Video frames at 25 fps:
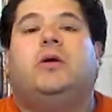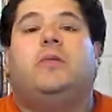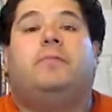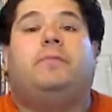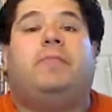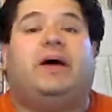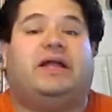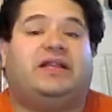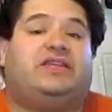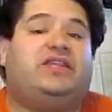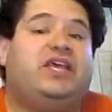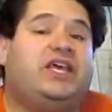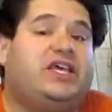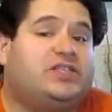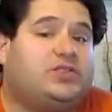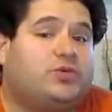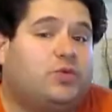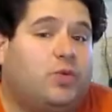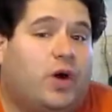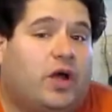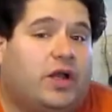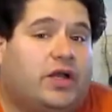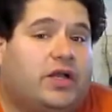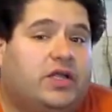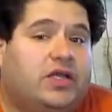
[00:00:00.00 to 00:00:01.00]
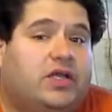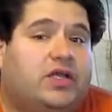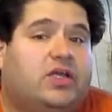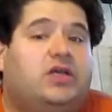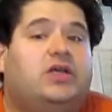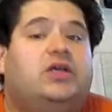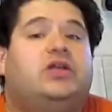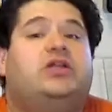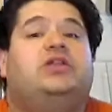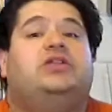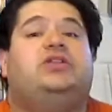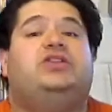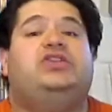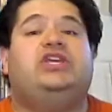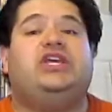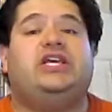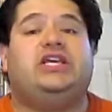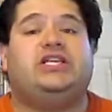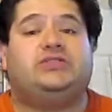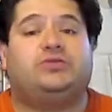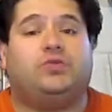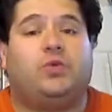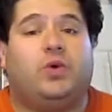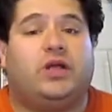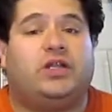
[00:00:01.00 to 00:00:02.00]
But this one,
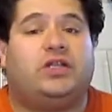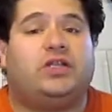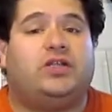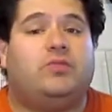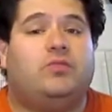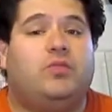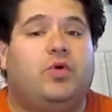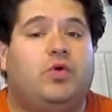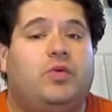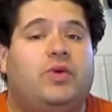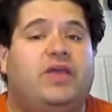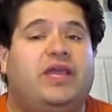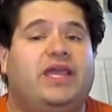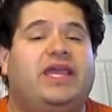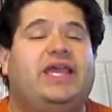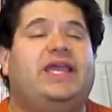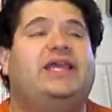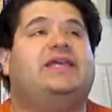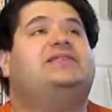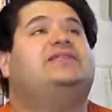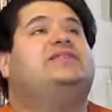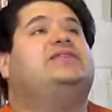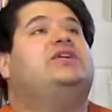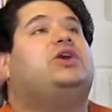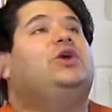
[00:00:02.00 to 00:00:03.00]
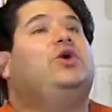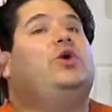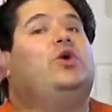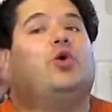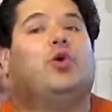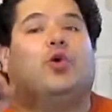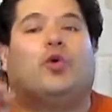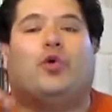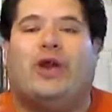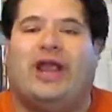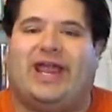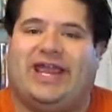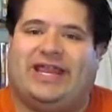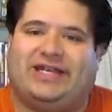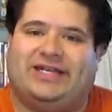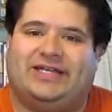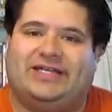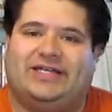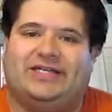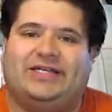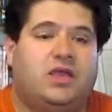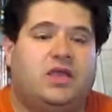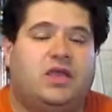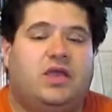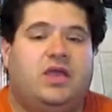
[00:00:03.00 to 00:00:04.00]
the movie is great.
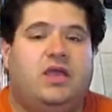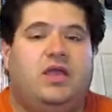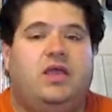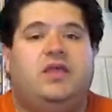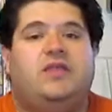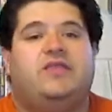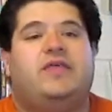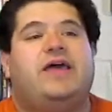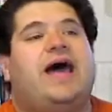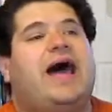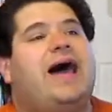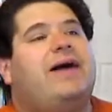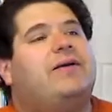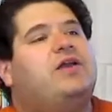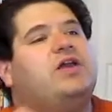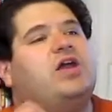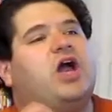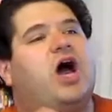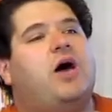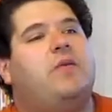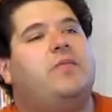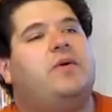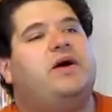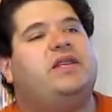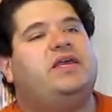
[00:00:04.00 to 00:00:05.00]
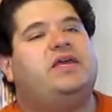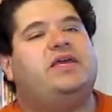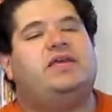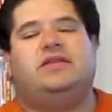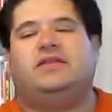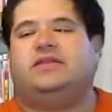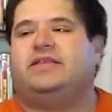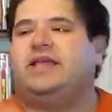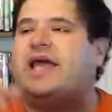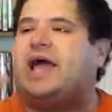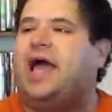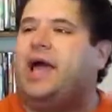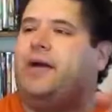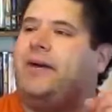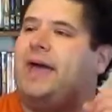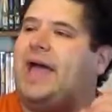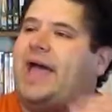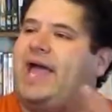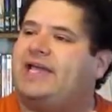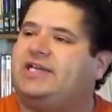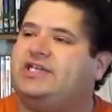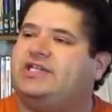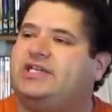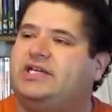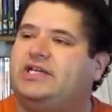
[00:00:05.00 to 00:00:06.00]
They have comedy, they have
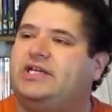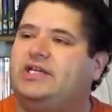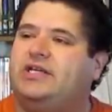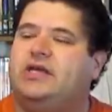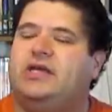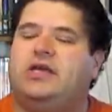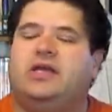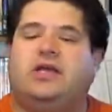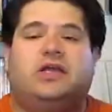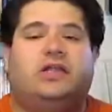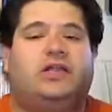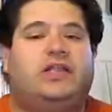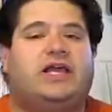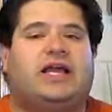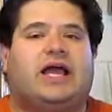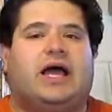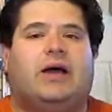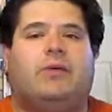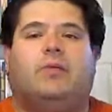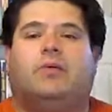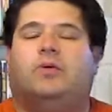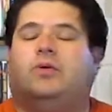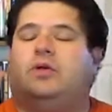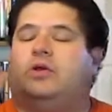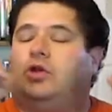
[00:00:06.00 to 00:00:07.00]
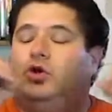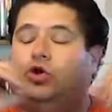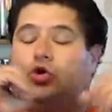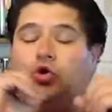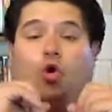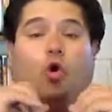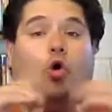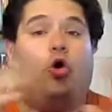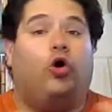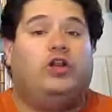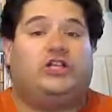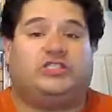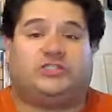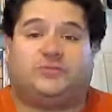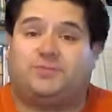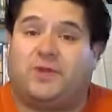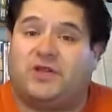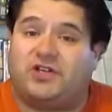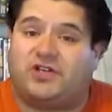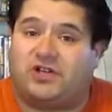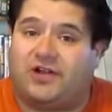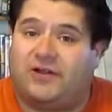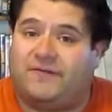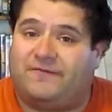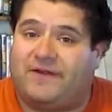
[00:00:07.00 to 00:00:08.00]
action, they have cool
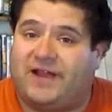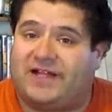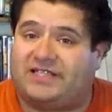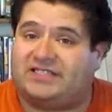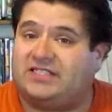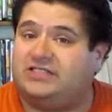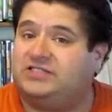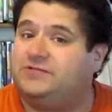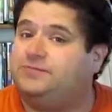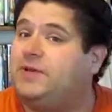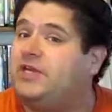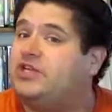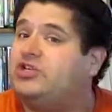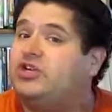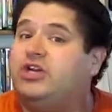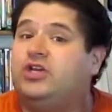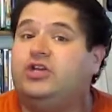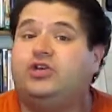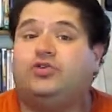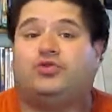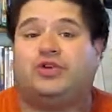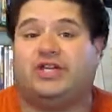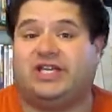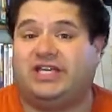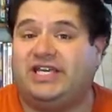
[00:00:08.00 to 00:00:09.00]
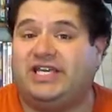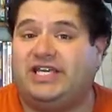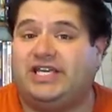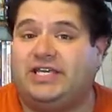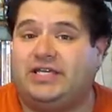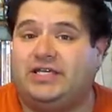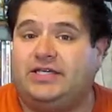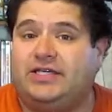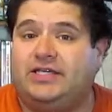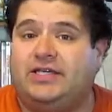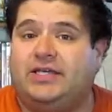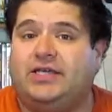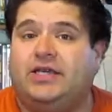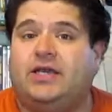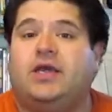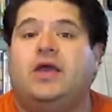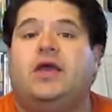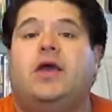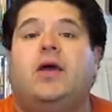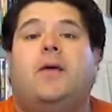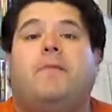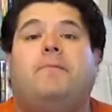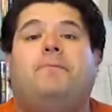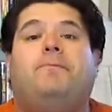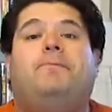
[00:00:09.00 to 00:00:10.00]
special effects, especially in
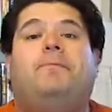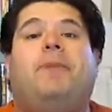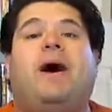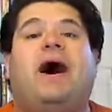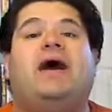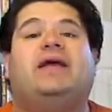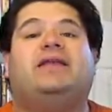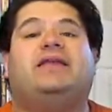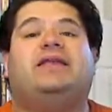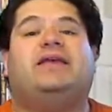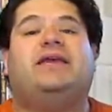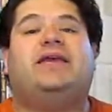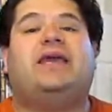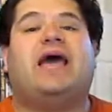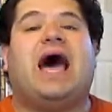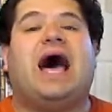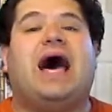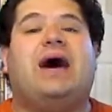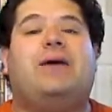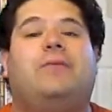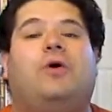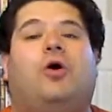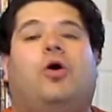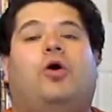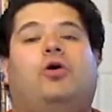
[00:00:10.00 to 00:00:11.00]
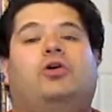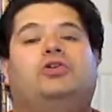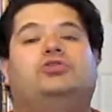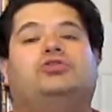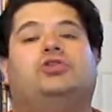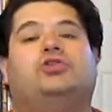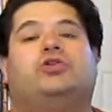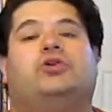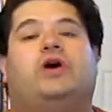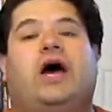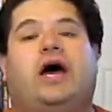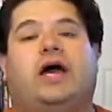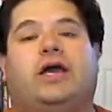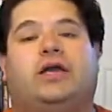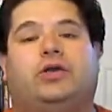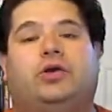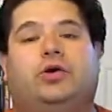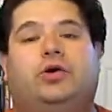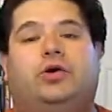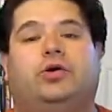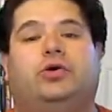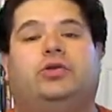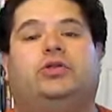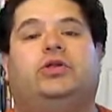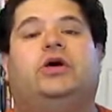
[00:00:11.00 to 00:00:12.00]
3D, but it have also a
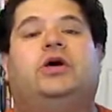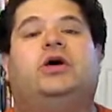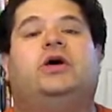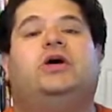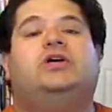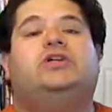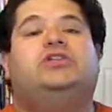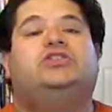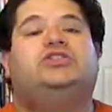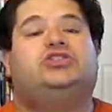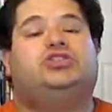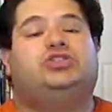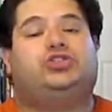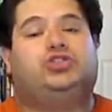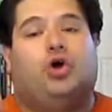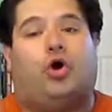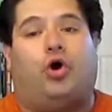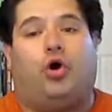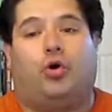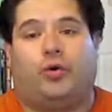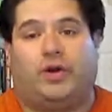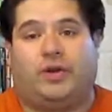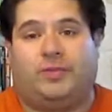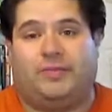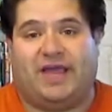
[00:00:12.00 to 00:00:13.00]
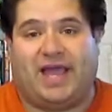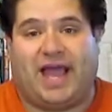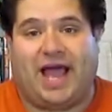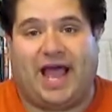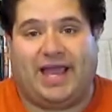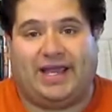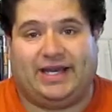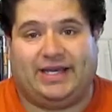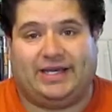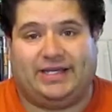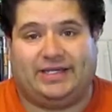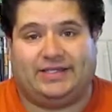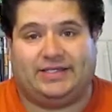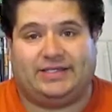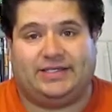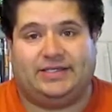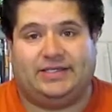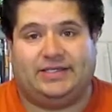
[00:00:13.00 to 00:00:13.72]
good story behind it.